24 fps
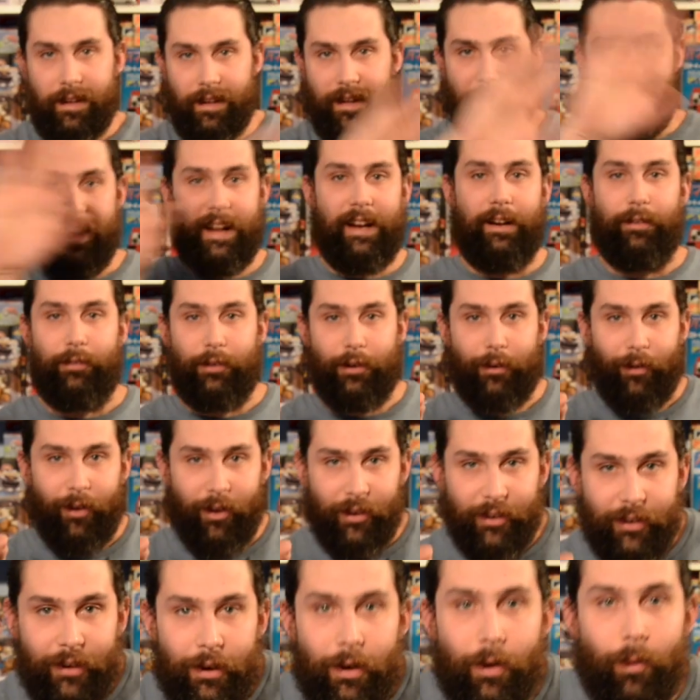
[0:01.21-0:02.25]
Hey
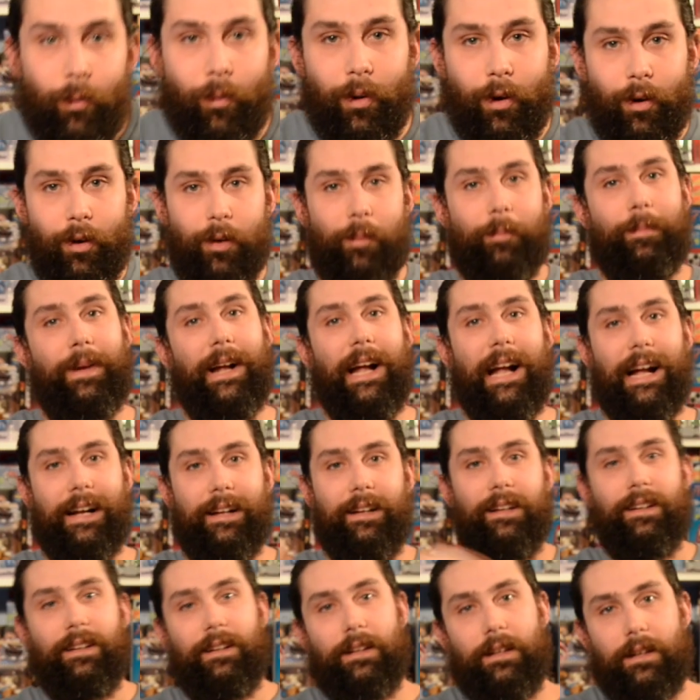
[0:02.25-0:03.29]
everyone, welcome back.
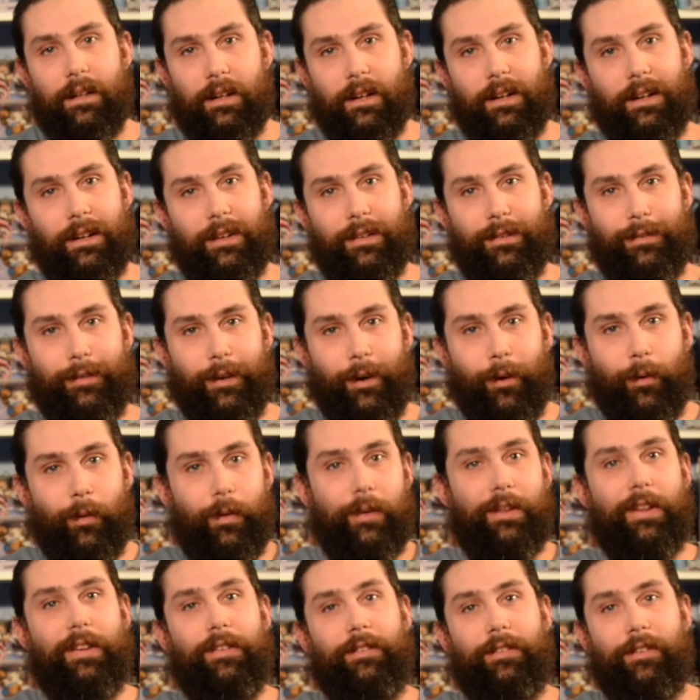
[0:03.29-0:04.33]
So
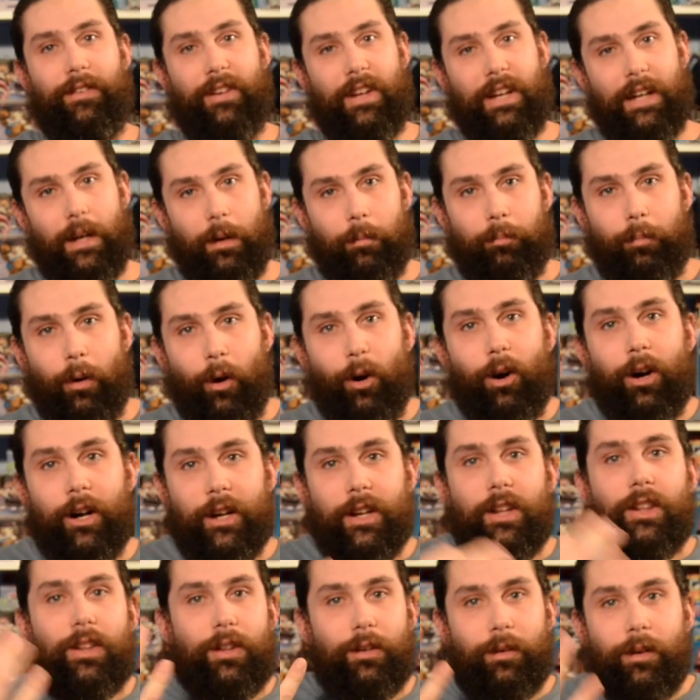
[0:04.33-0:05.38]
this is like a part
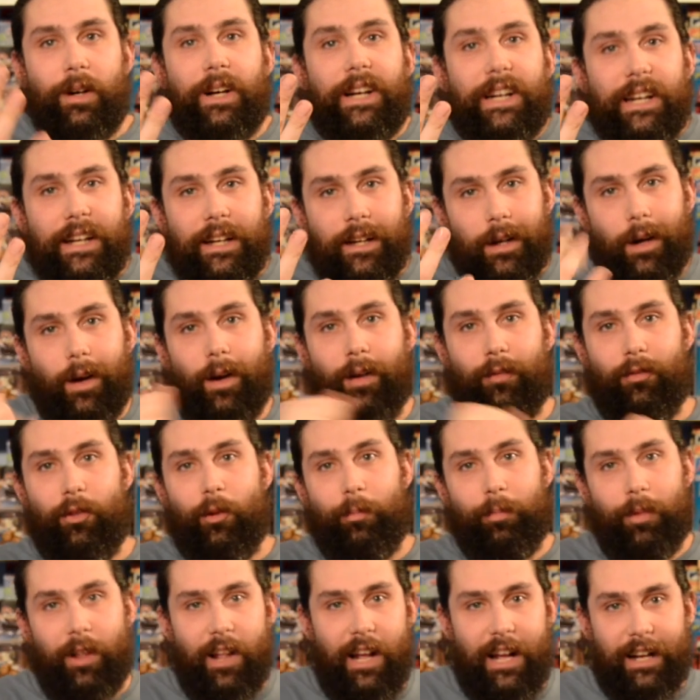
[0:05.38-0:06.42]
3 of the
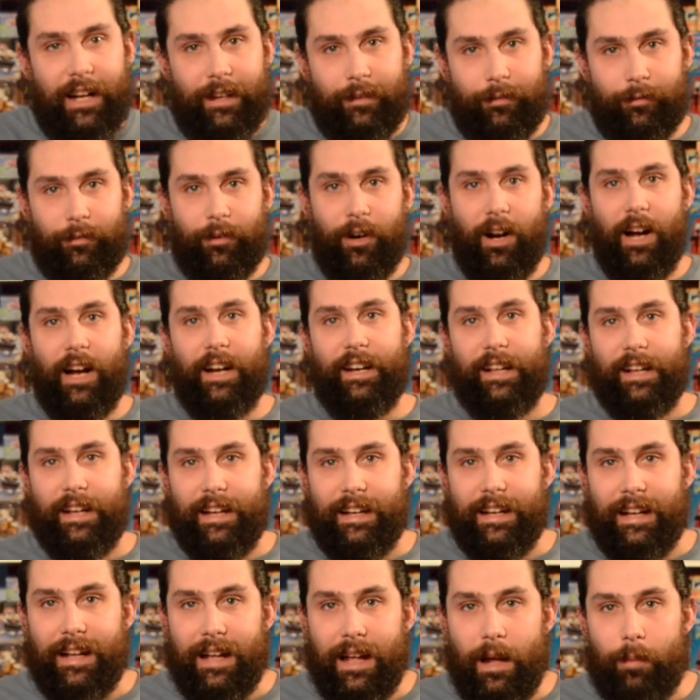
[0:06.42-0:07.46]
Black
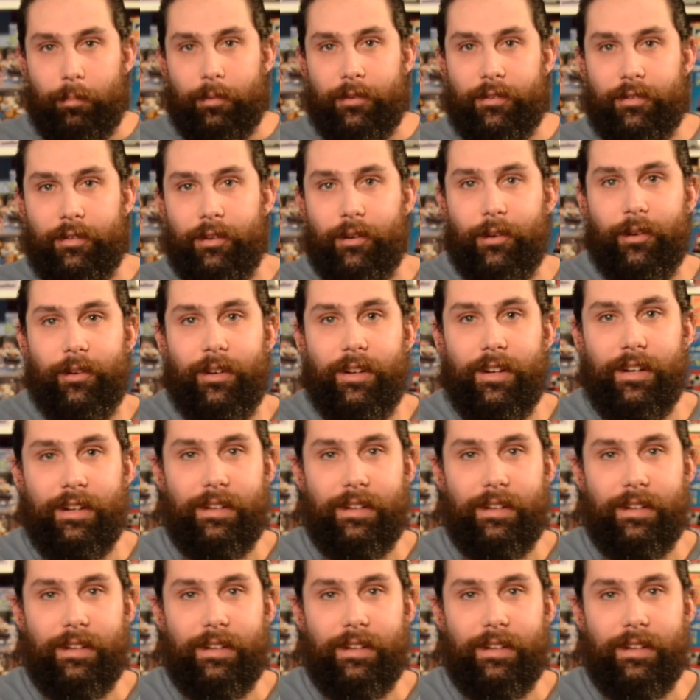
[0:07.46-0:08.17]
Friday episode,